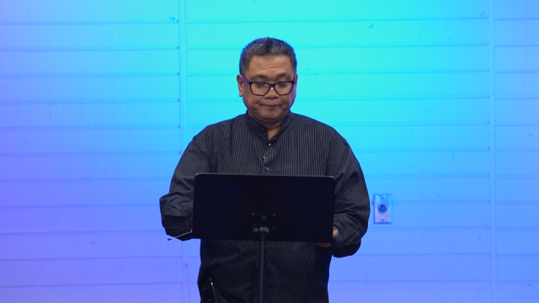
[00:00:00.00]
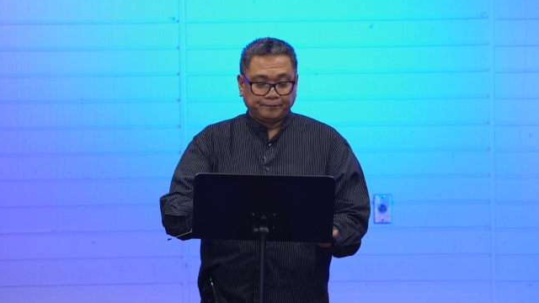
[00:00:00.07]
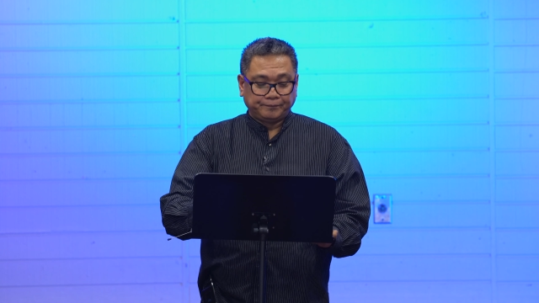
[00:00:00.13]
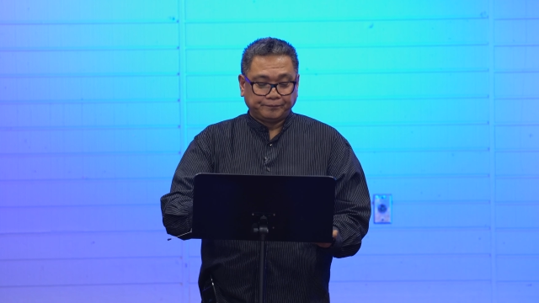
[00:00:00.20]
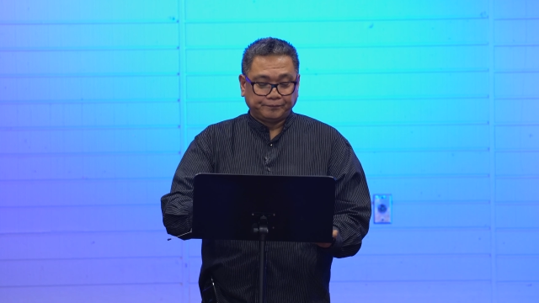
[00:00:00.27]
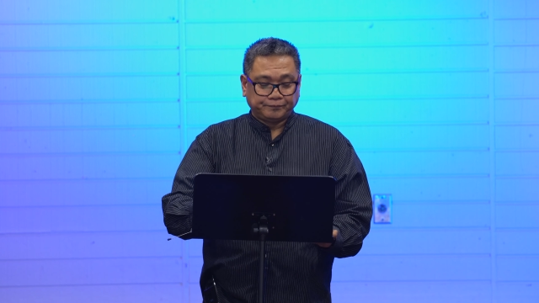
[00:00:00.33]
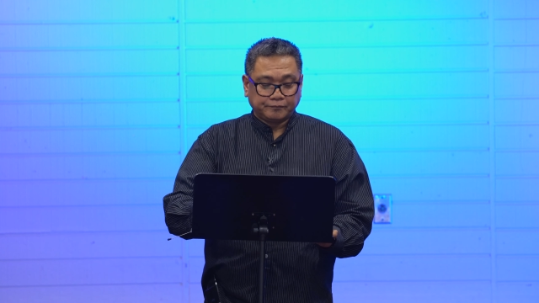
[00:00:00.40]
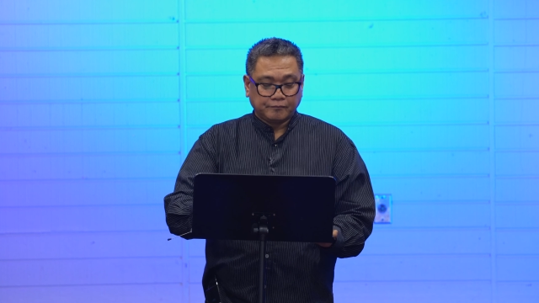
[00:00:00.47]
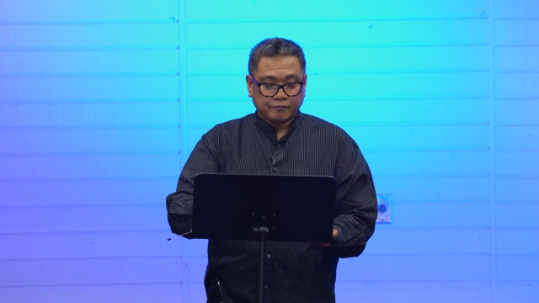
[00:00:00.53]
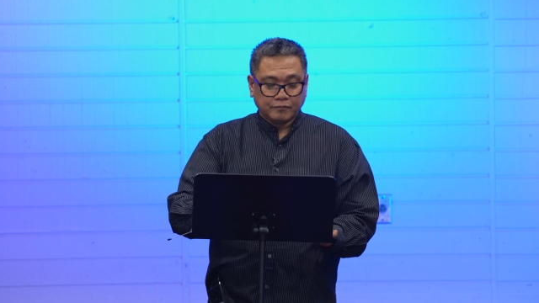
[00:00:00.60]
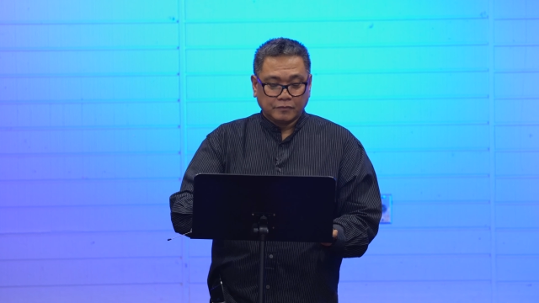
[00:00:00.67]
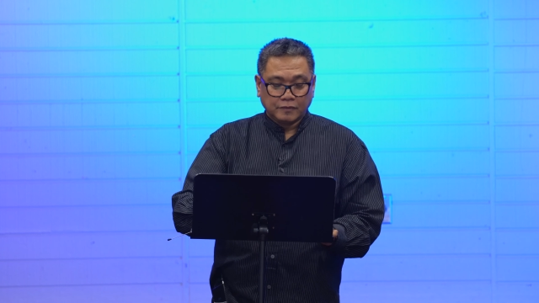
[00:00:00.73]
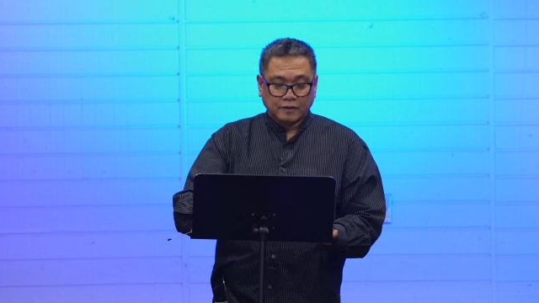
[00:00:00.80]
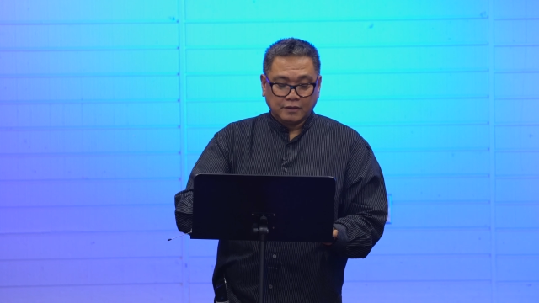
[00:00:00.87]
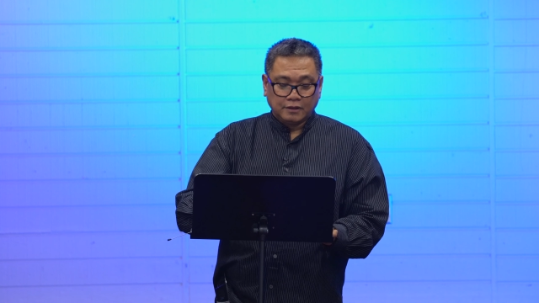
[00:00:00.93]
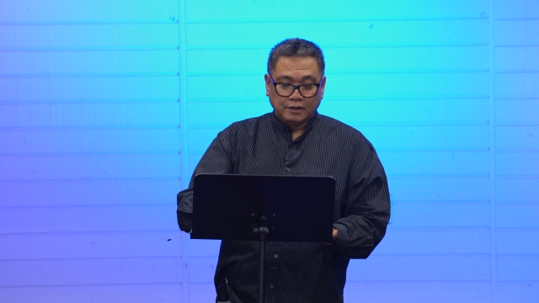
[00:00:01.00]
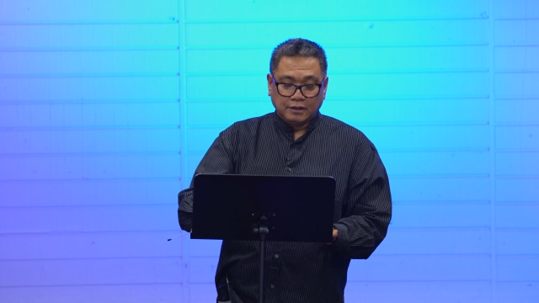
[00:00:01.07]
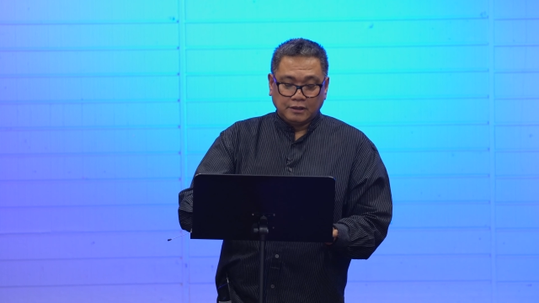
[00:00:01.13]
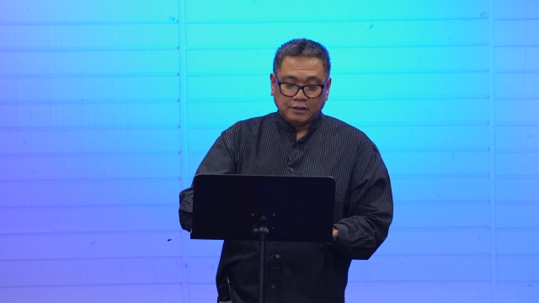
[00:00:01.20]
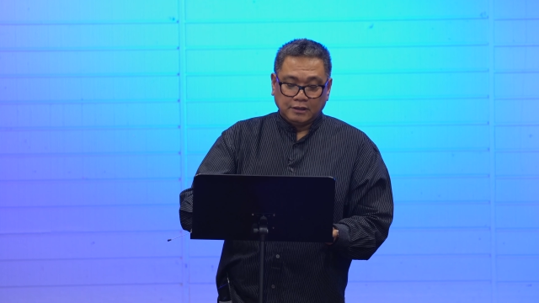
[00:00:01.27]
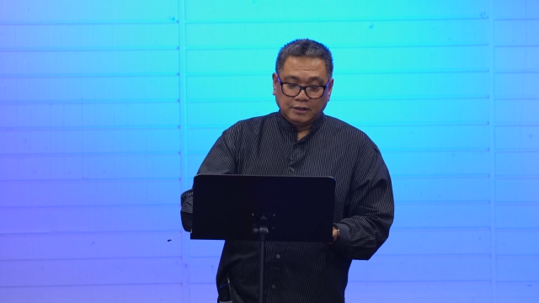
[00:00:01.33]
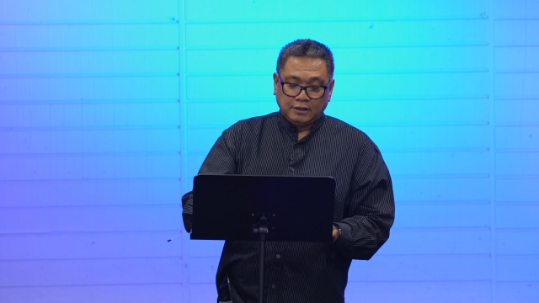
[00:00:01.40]

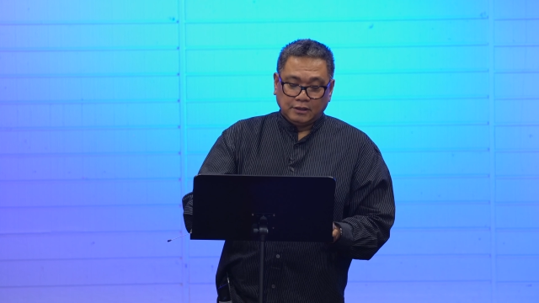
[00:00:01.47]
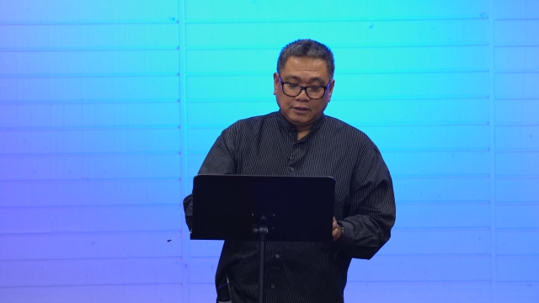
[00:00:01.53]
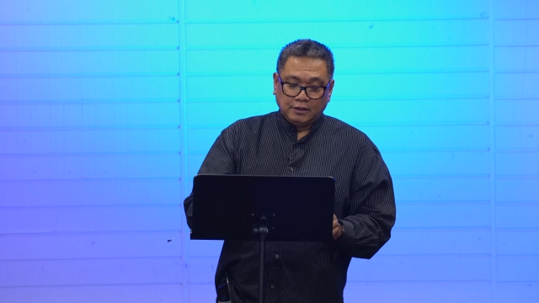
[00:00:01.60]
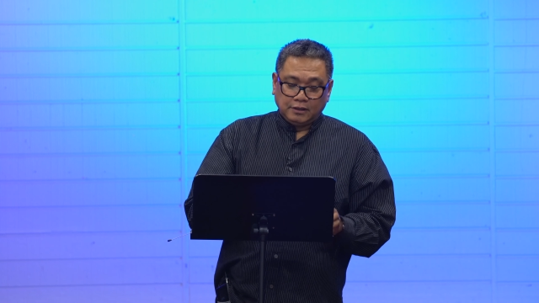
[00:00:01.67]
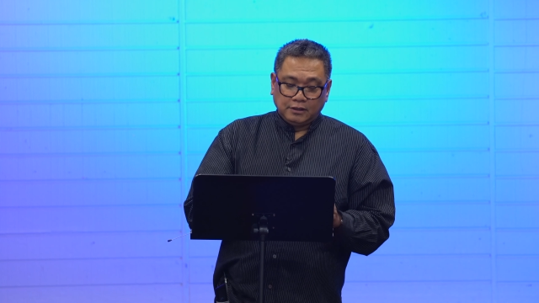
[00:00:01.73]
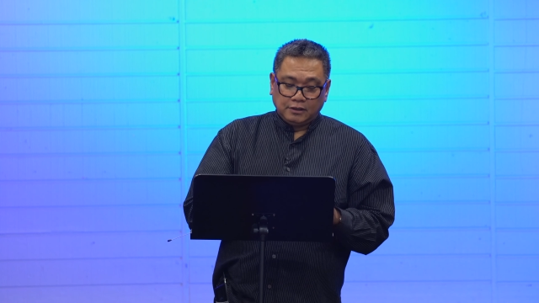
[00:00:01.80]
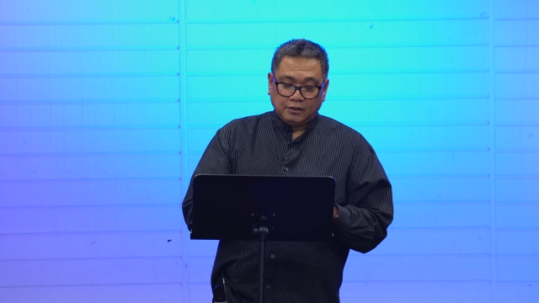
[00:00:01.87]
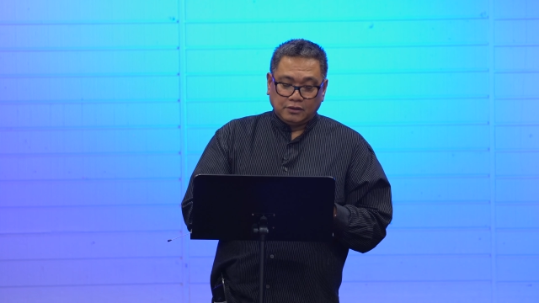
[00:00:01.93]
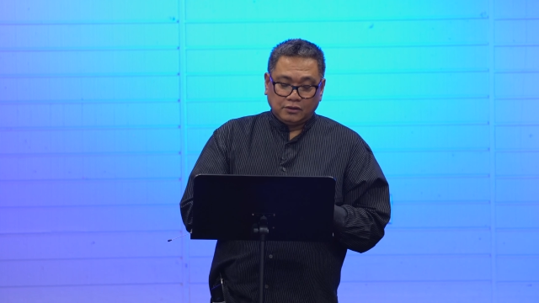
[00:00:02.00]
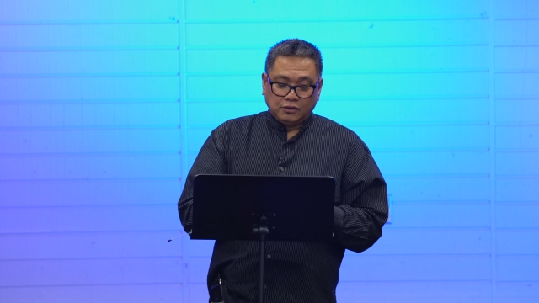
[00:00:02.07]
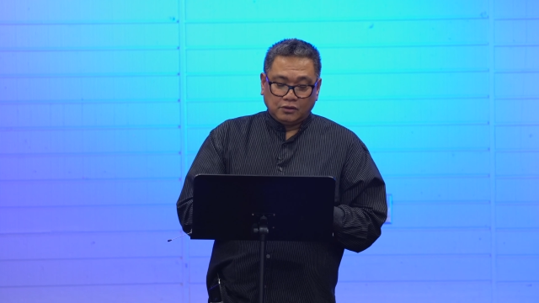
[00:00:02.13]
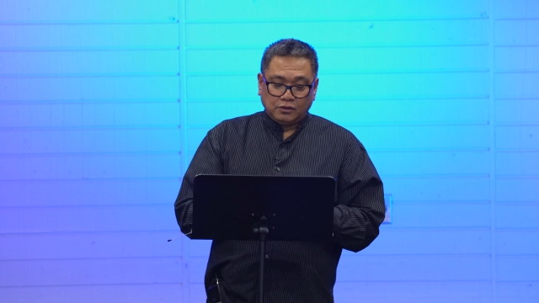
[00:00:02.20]
No one is speaking in this clip.